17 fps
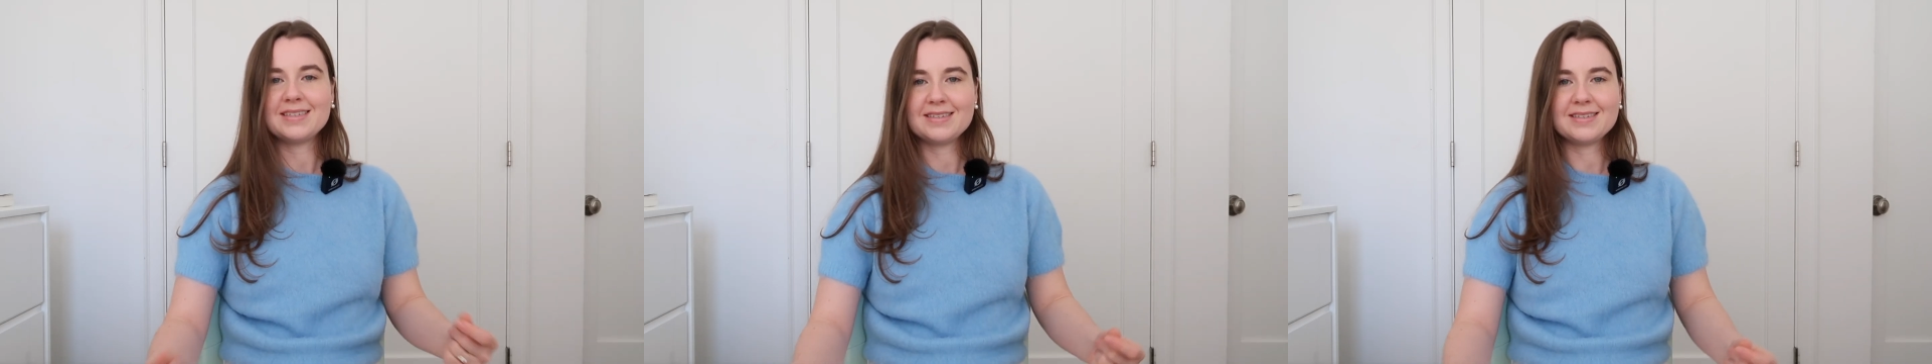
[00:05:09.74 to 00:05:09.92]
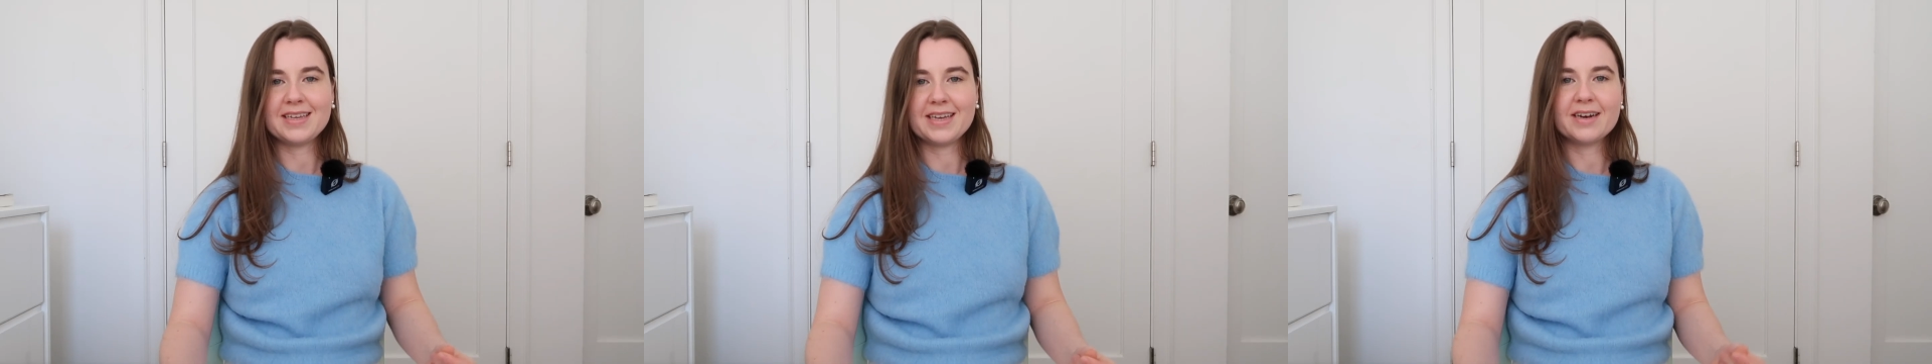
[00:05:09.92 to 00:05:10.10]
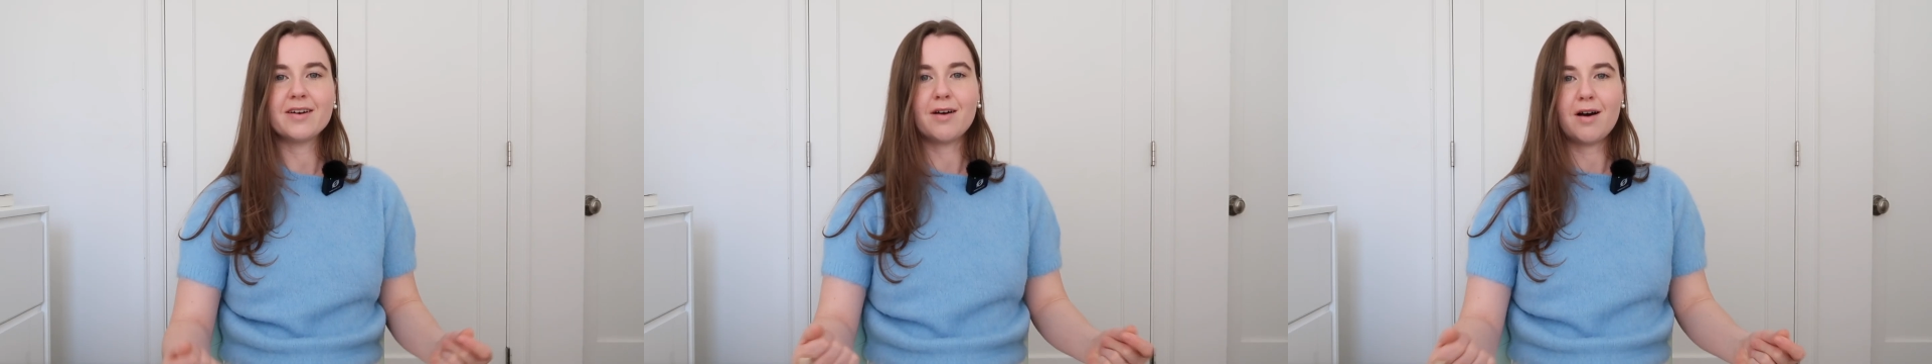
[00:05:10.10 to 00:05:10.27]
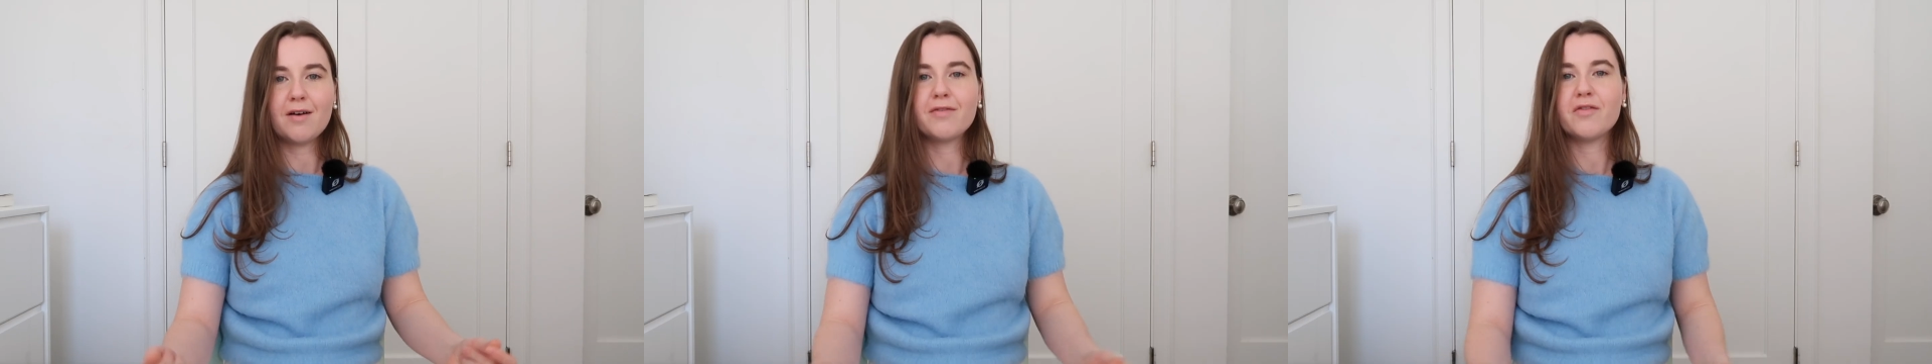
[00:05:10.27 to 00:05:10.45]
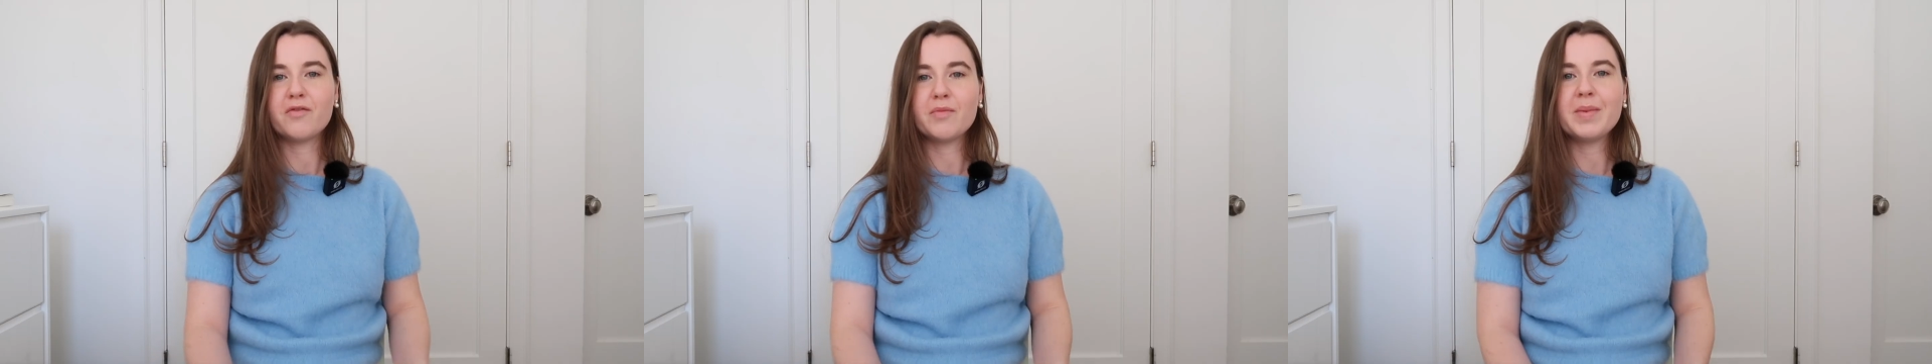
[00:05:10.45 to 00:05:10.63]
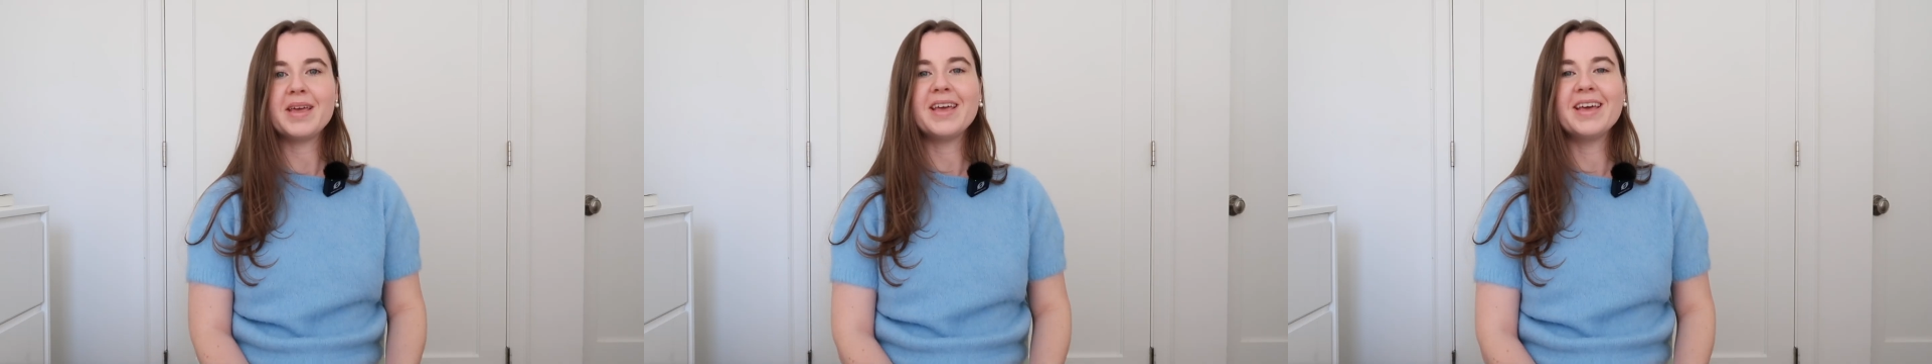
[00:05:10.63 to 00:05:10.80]
get it off
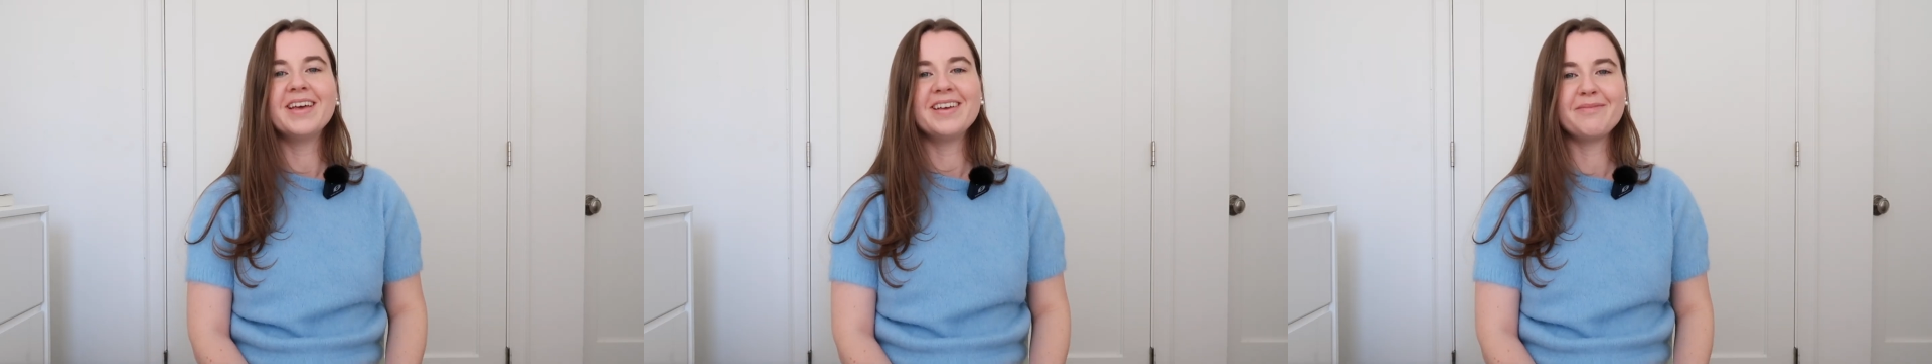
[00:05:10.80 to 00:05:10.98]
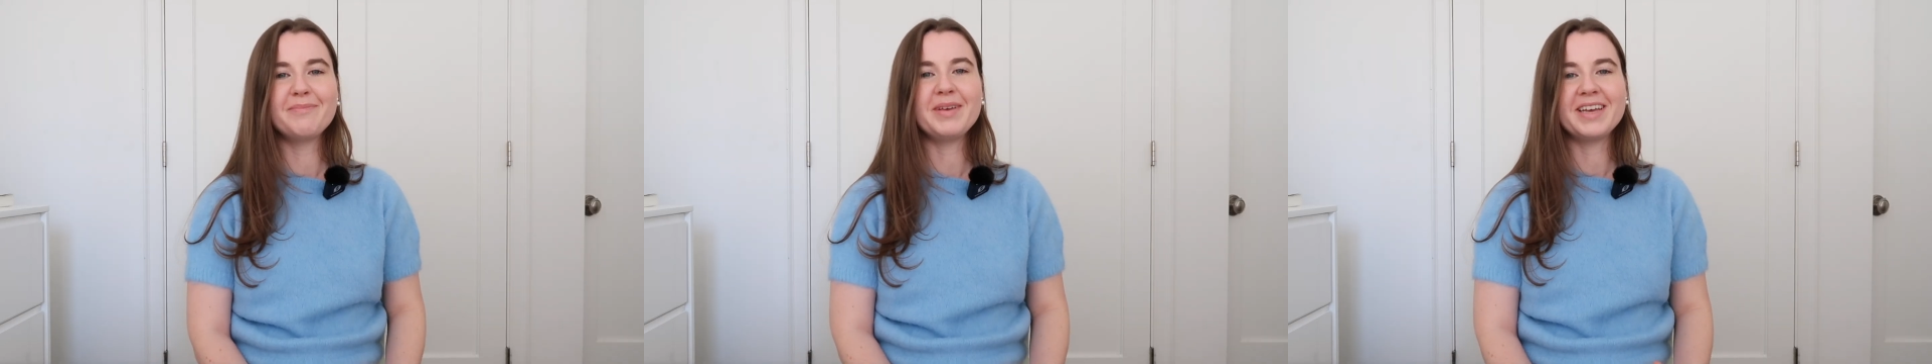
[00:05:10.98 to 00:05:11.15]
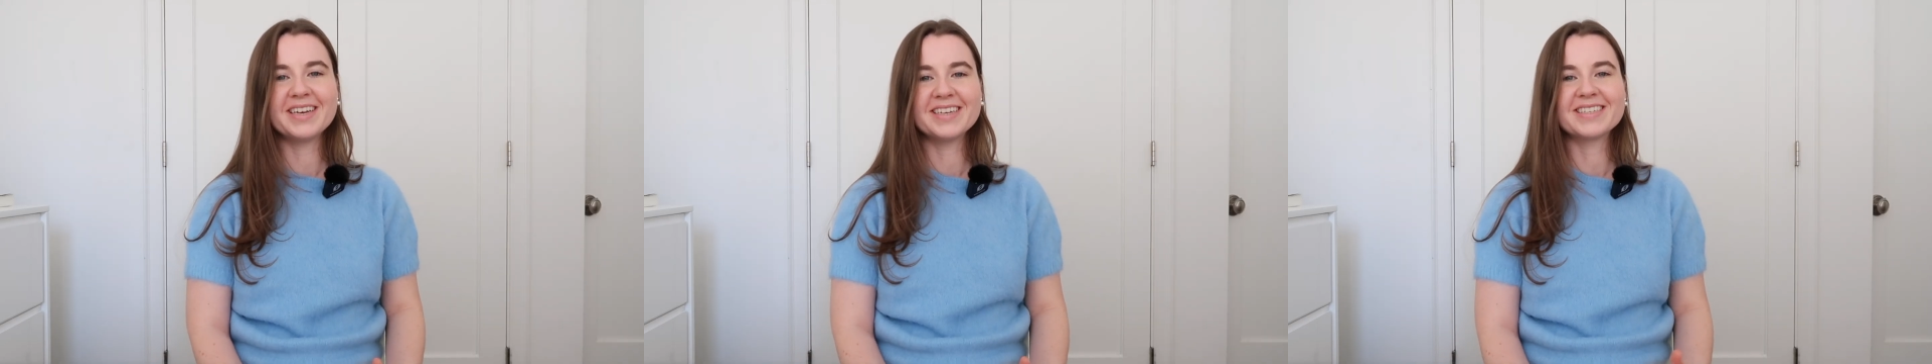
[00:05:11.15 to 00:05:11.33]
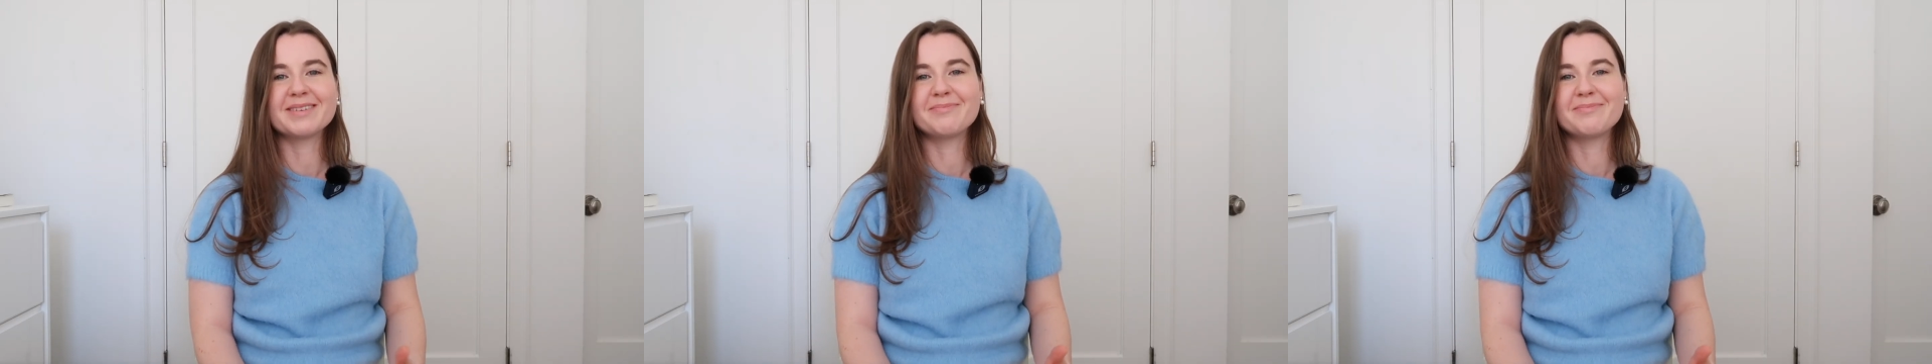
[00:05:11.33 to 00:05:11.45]
of me because